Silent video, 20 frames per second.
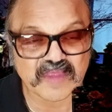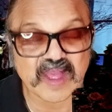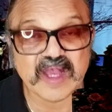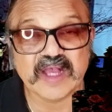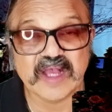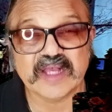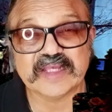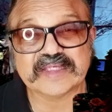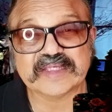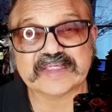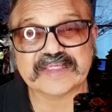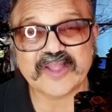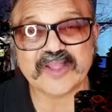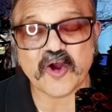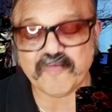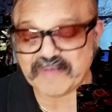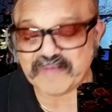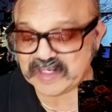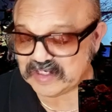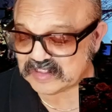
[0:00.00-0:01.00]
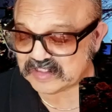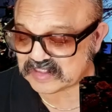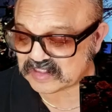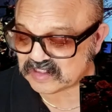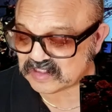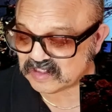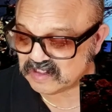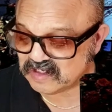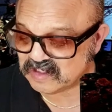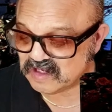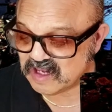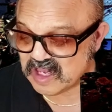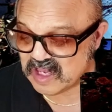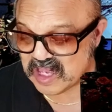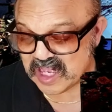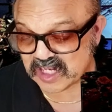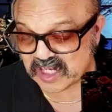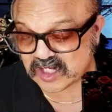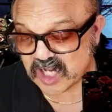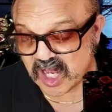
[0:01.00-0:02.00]
Snow Beast.
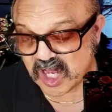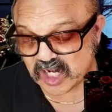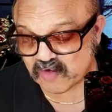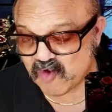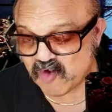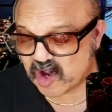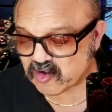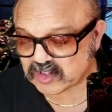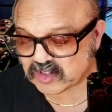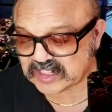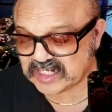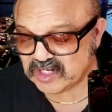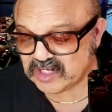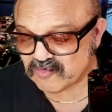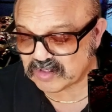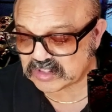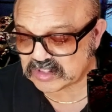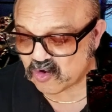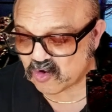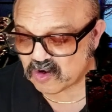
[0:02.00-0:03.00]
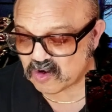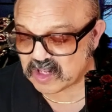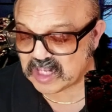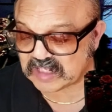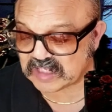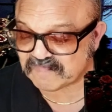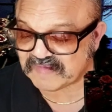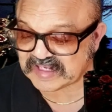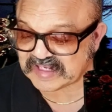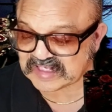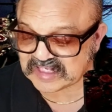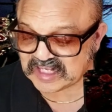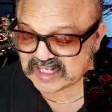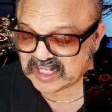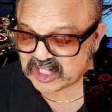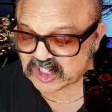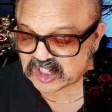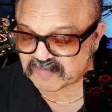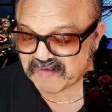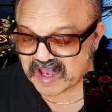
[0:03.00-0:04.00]
A Colorado ski resort is
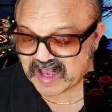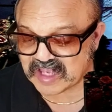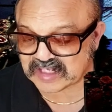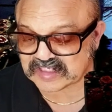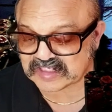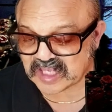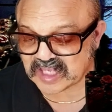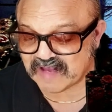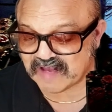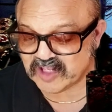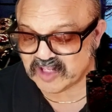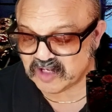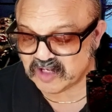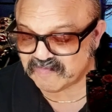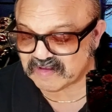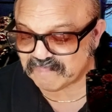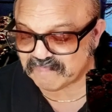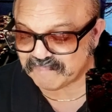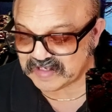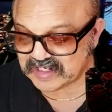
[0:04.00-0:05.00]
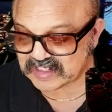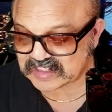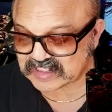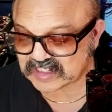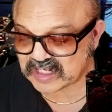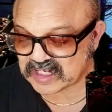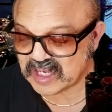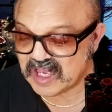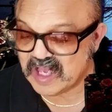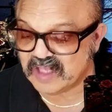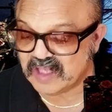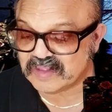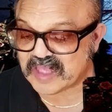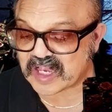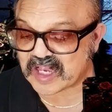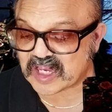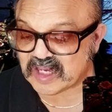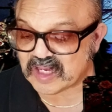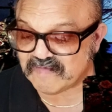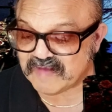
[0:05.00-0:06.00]
besieged by a subhuman beast
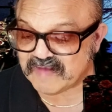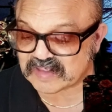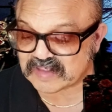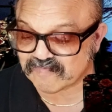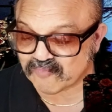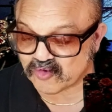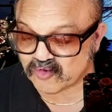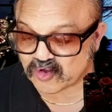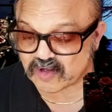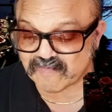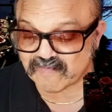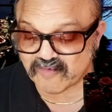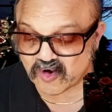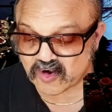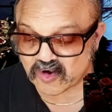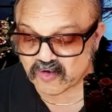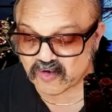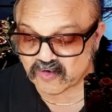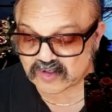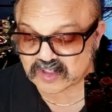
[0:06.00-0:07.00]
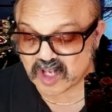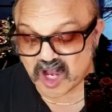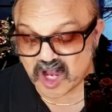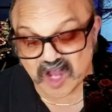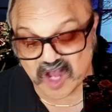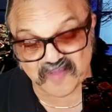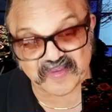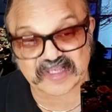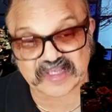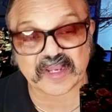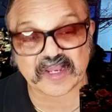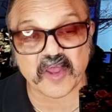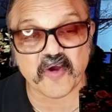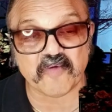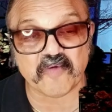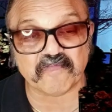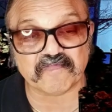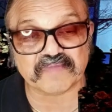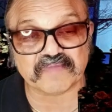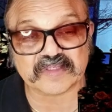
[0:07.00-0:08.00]
that commits brutal murders on the
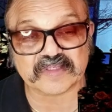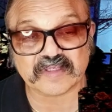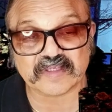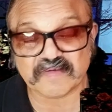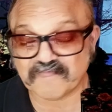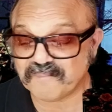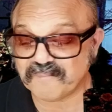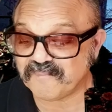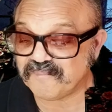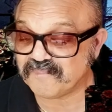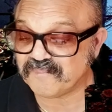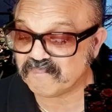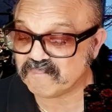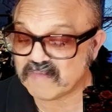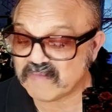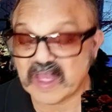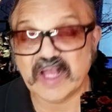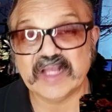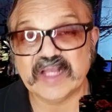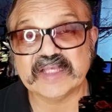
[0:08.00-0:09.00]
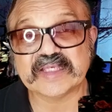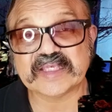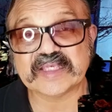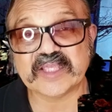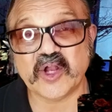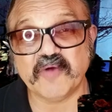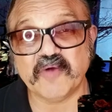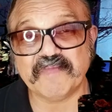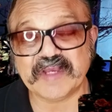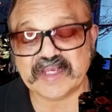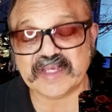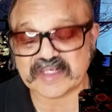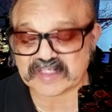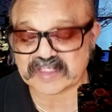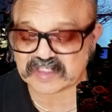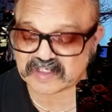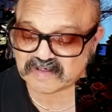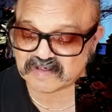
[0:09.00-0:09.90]
slopes. Snow Beast.